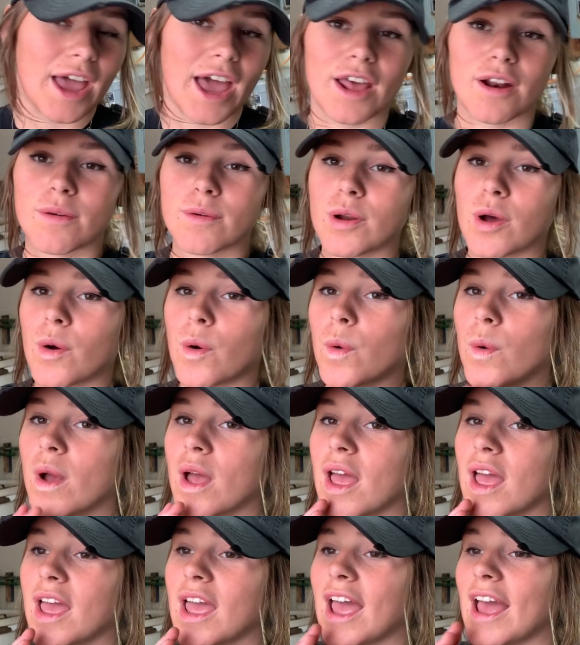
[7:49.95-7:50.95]
I don't know,
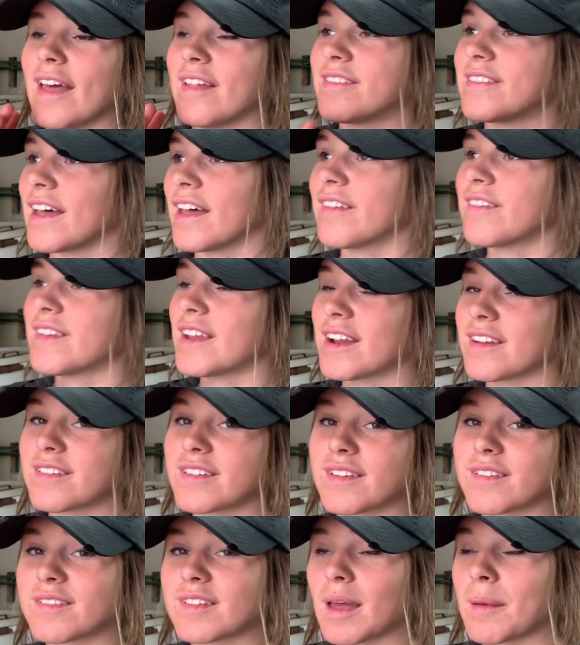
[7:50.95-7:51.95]
it says that
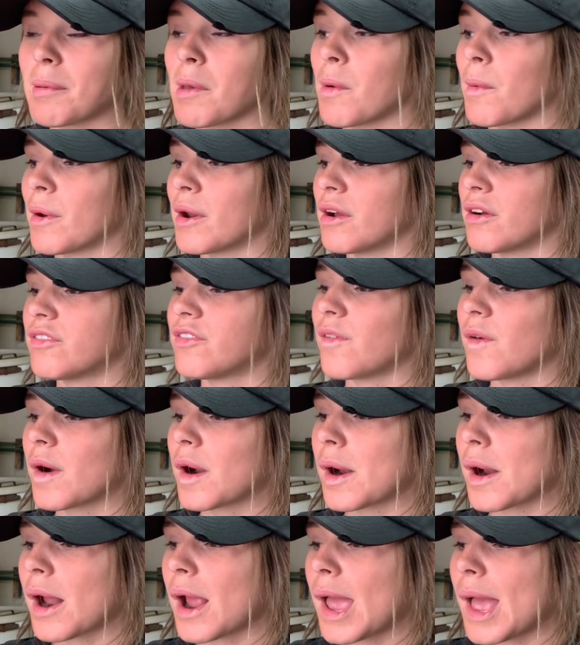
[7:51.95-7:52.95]
it's gonna stop at
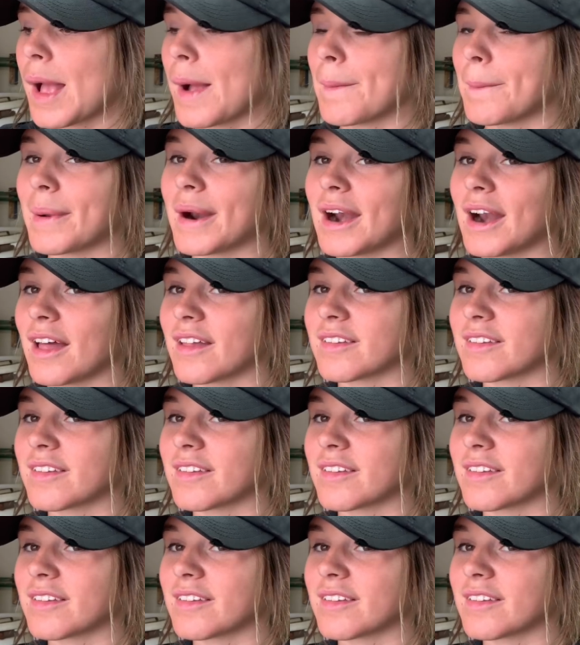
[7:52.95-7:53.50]
104, but it